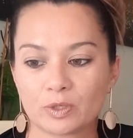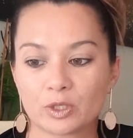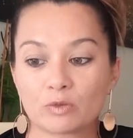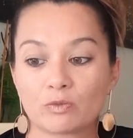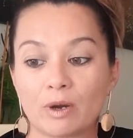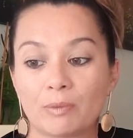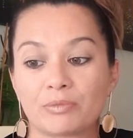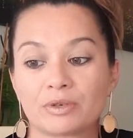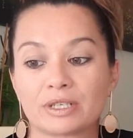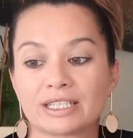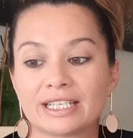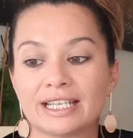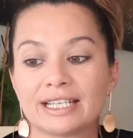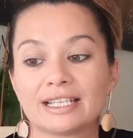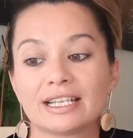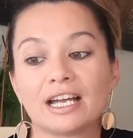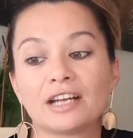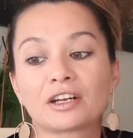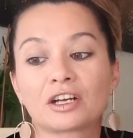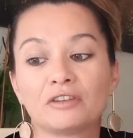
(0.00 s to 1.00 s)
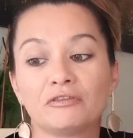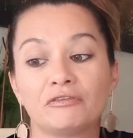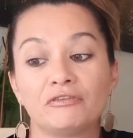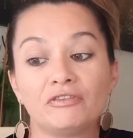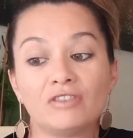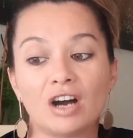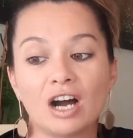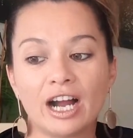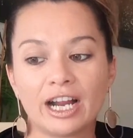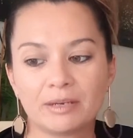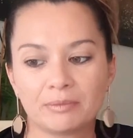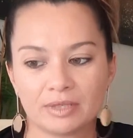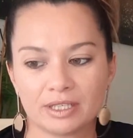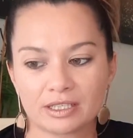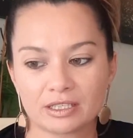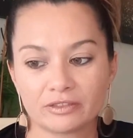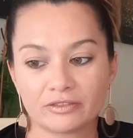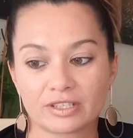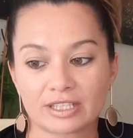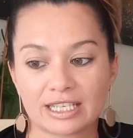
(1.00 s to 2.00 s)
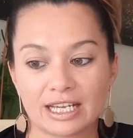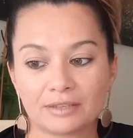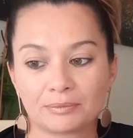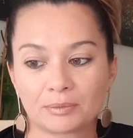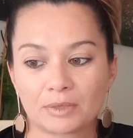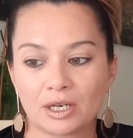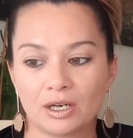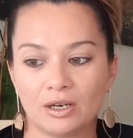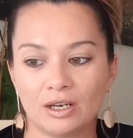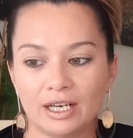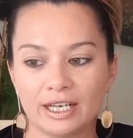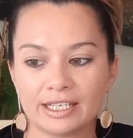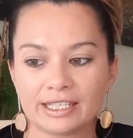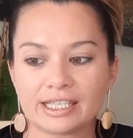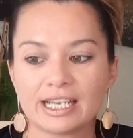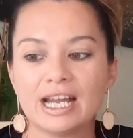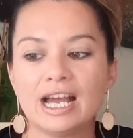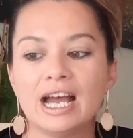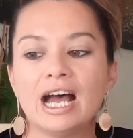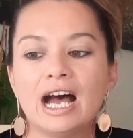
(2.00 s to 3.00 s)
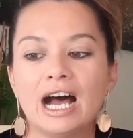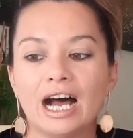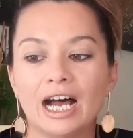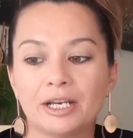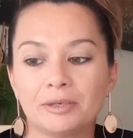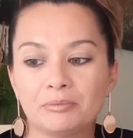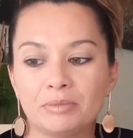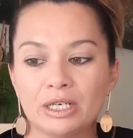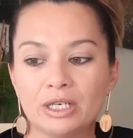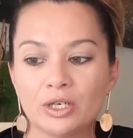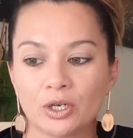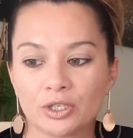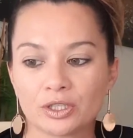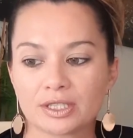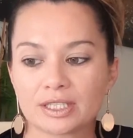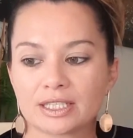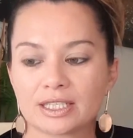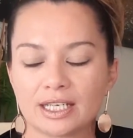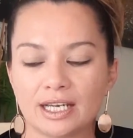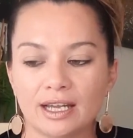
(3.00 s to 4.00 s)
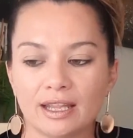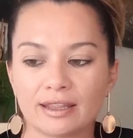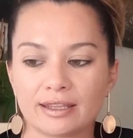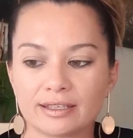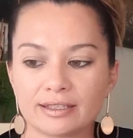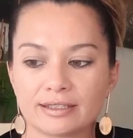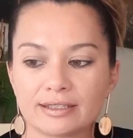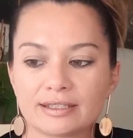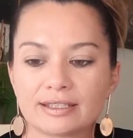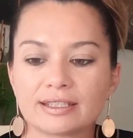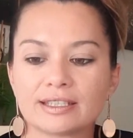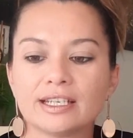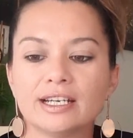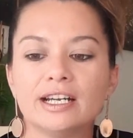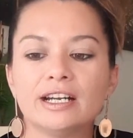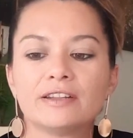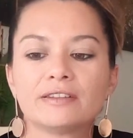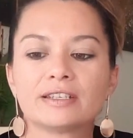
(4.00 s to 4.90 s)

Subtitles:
which represent a confinement of some kind, unbeknownst to others.